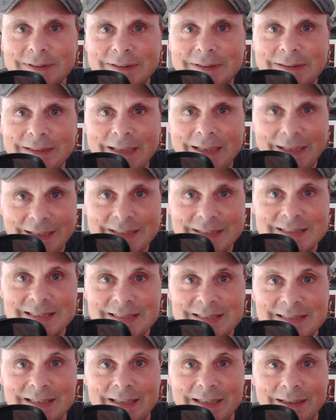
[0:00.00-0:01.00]
It is,
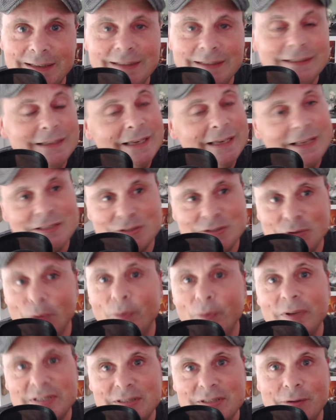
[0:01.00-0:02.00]
isn't it? It's
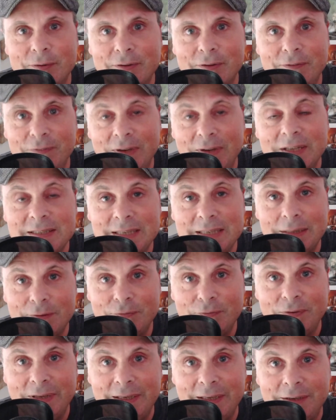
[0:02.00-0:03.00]
noisy on the 13th
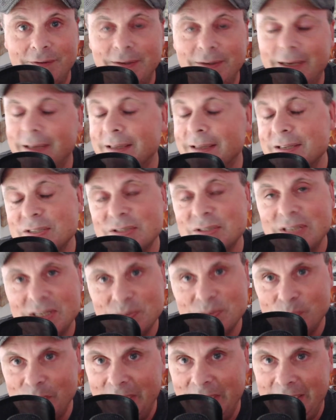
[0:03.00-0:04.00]
Fleet, okay? There's
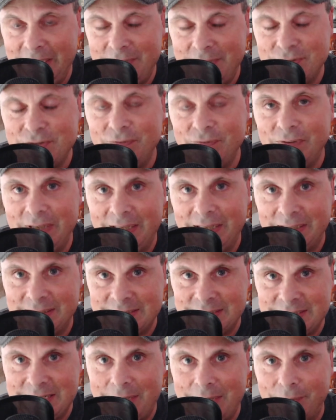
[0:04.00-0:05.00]
plenty of
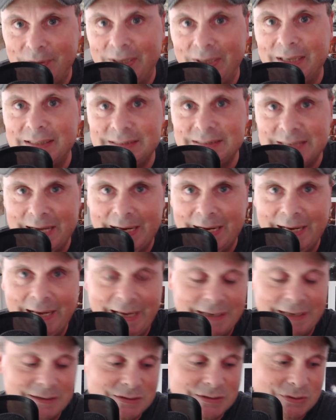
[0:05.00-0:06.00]
civilians out there,
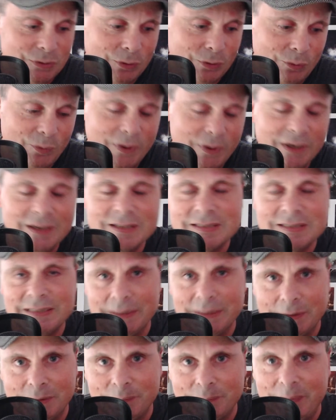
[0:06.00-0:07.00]
deckhands, dock workers,
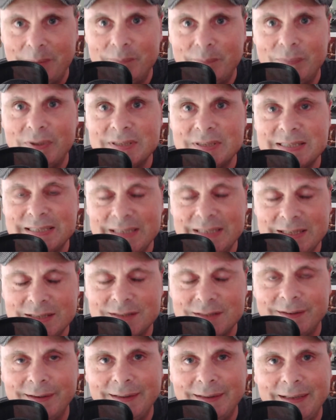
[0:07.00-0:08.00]
guild members, things
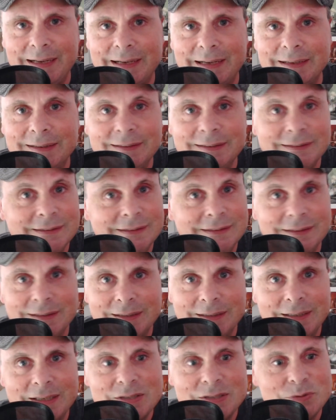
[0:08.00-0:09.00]
like that.
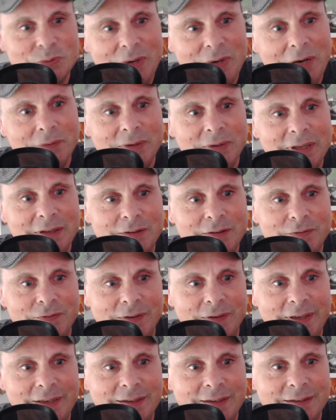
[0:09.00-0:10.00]
It's rowdy in the
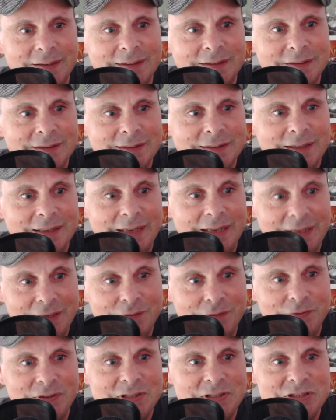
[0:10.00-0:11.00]
fleet. Thank you
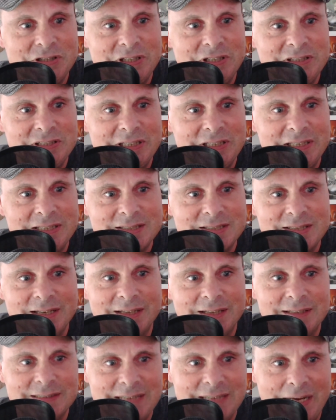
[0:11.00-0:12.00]
for the GGs.
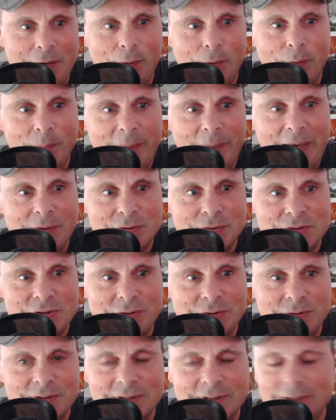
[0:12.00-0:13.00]
Towel
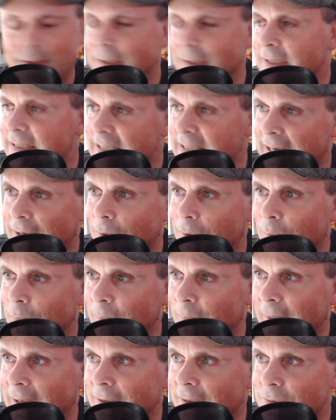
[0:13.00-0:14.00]
battlesuit. Like towel
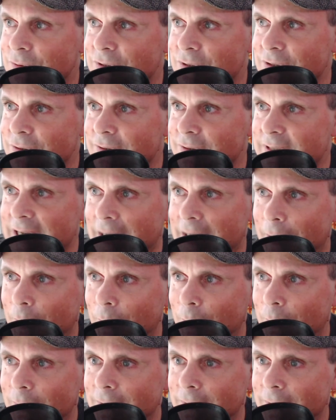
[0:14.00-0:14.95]
battlesuit. Towel.